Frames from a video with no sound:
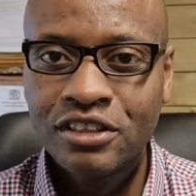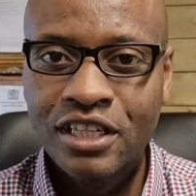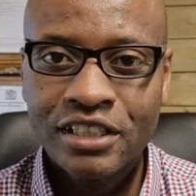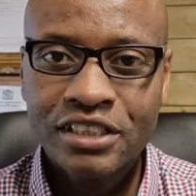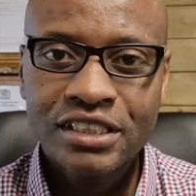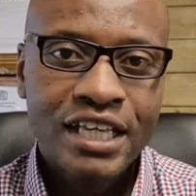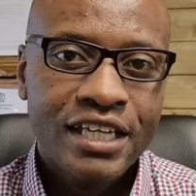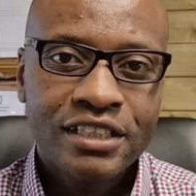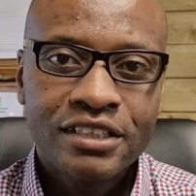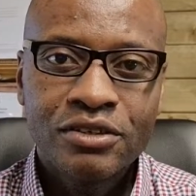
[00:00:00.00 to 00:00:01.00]

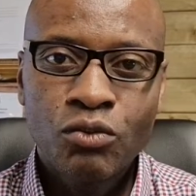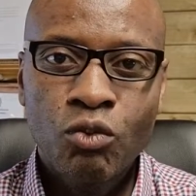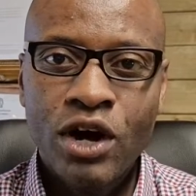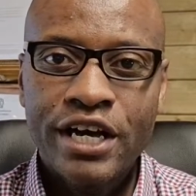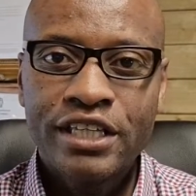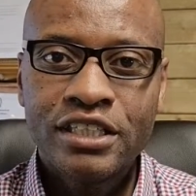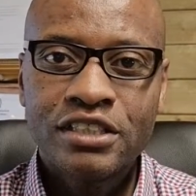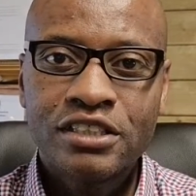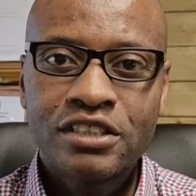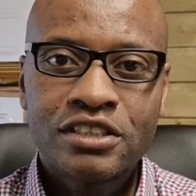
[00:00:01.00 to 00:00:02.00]
understanding why
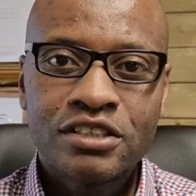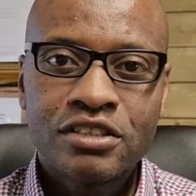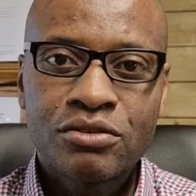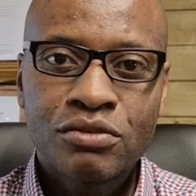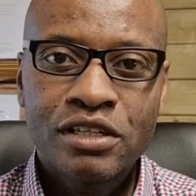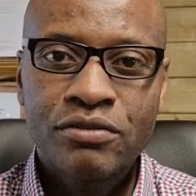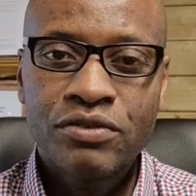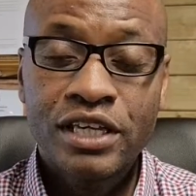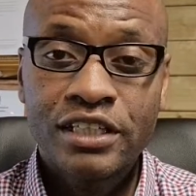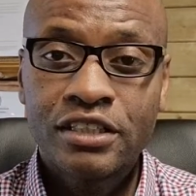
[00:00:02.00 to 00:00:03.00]
it's really
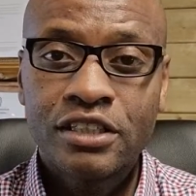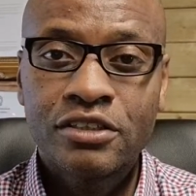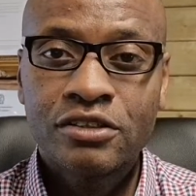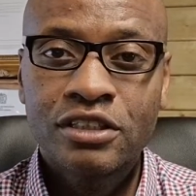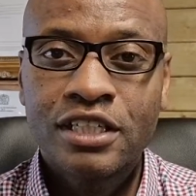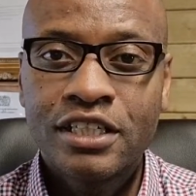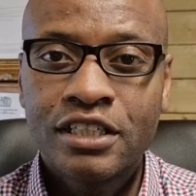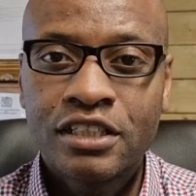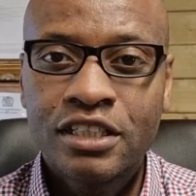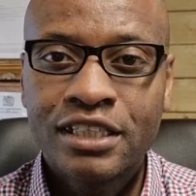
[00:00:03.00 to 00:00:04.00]
failing. They're not
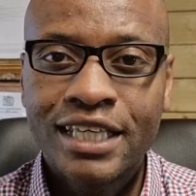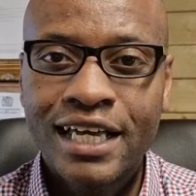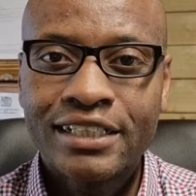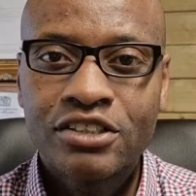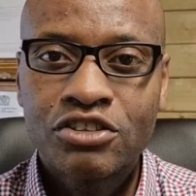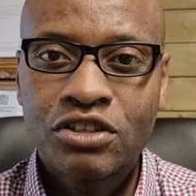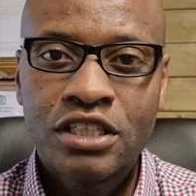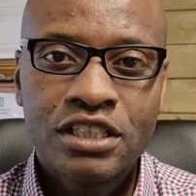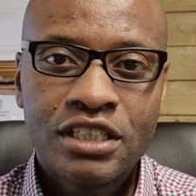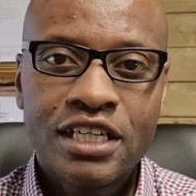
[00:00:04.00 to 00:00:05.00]
getting that
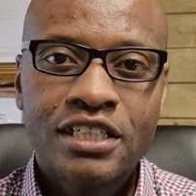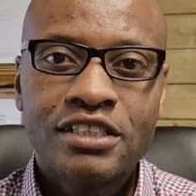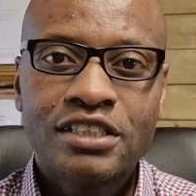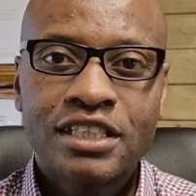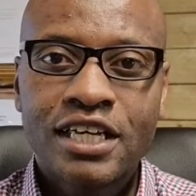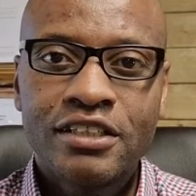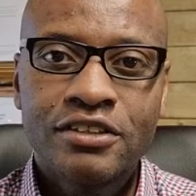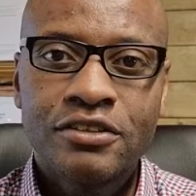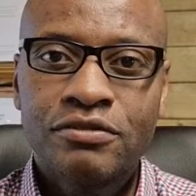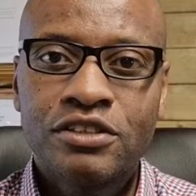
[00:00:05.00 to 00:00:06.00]
training and
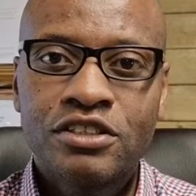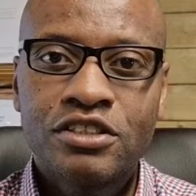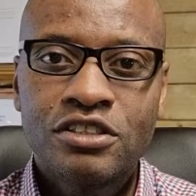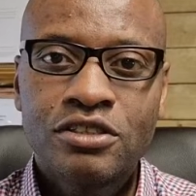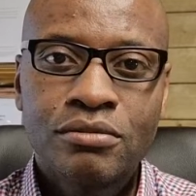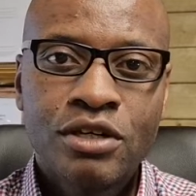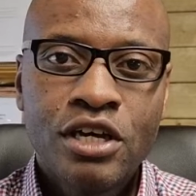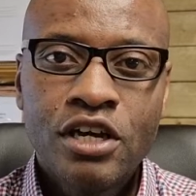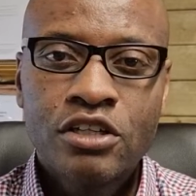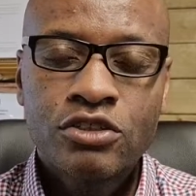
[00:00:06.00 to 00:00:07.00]
understanding of the system
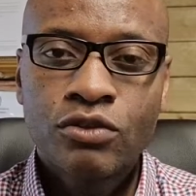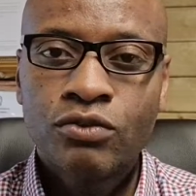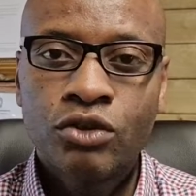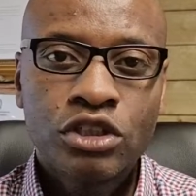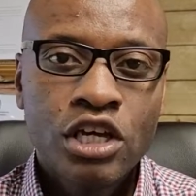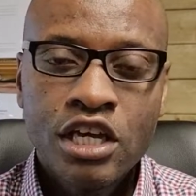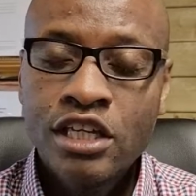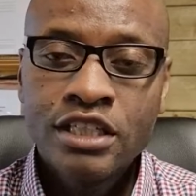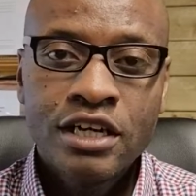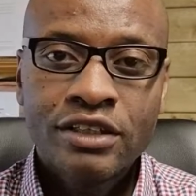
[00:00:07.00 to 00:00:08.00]
and so forth.
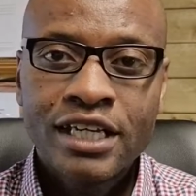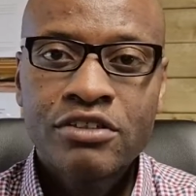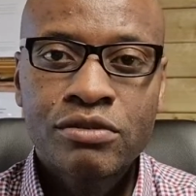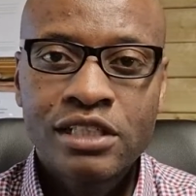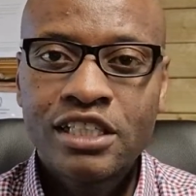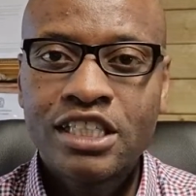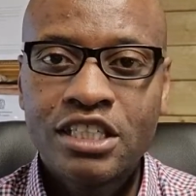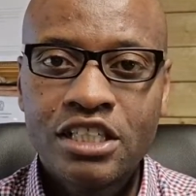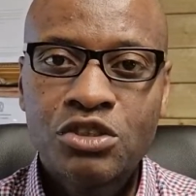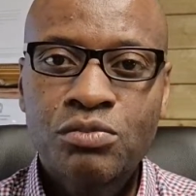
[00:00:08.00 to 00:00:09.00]
Now, that's really
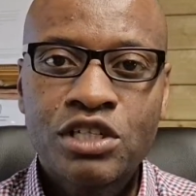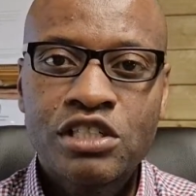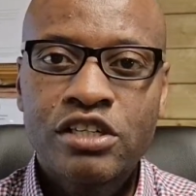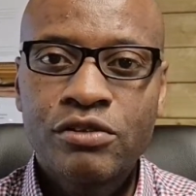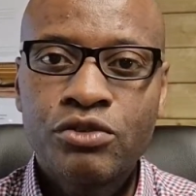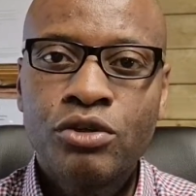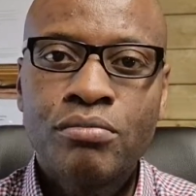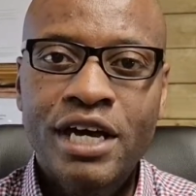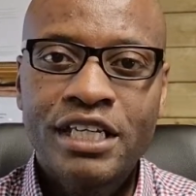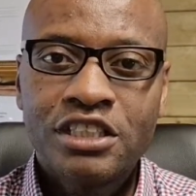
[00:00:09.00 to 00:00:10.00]
key, especially if you're
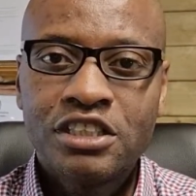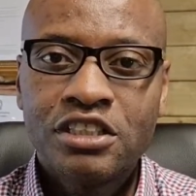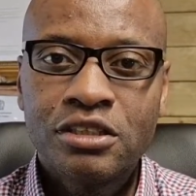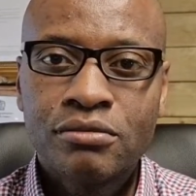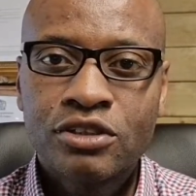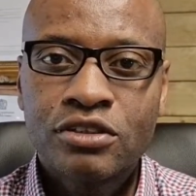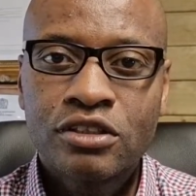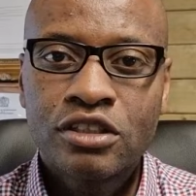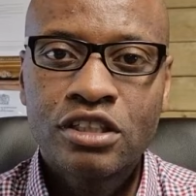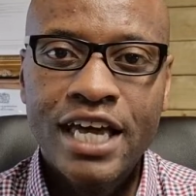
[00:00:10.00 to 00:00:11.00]
managing
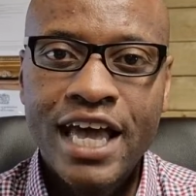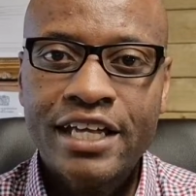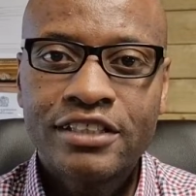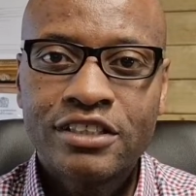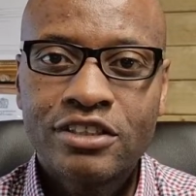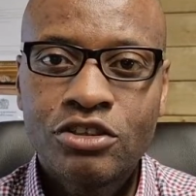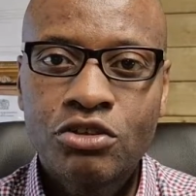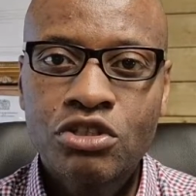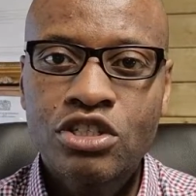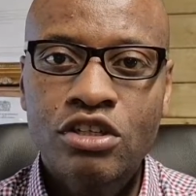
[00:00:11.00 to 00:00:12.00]
the ads
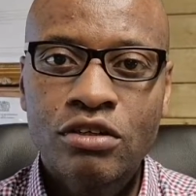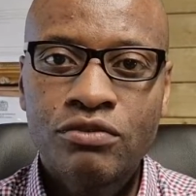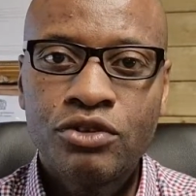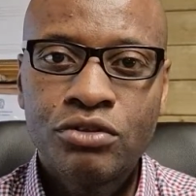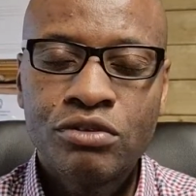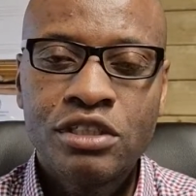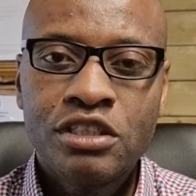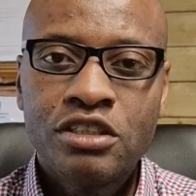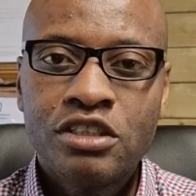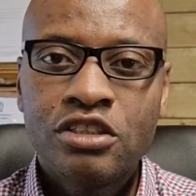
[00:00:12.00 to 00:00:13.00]
yourself. You
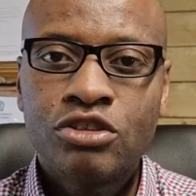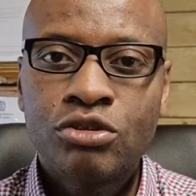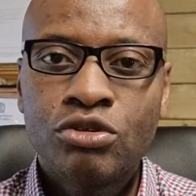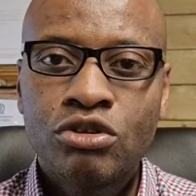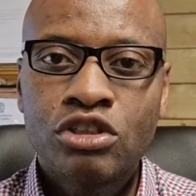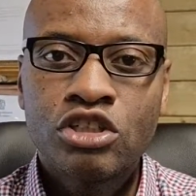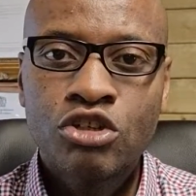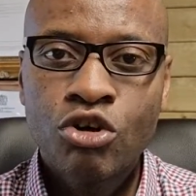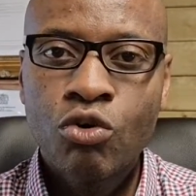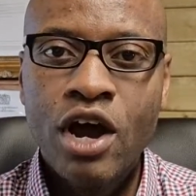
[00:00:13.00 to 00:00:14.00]
really need to
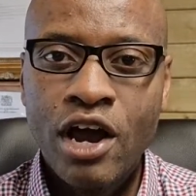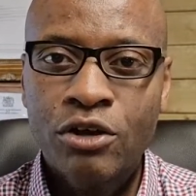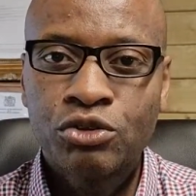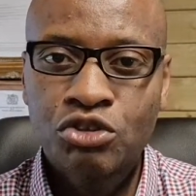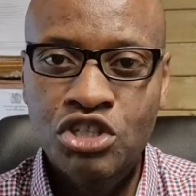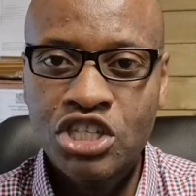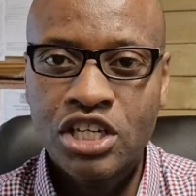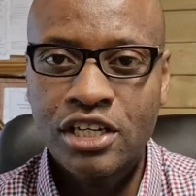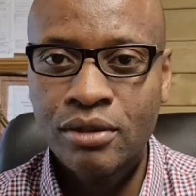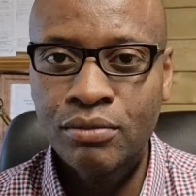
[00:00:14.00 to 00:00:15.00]
know how to
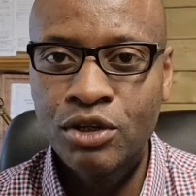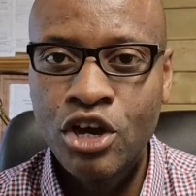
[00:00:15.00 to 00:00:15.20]
set up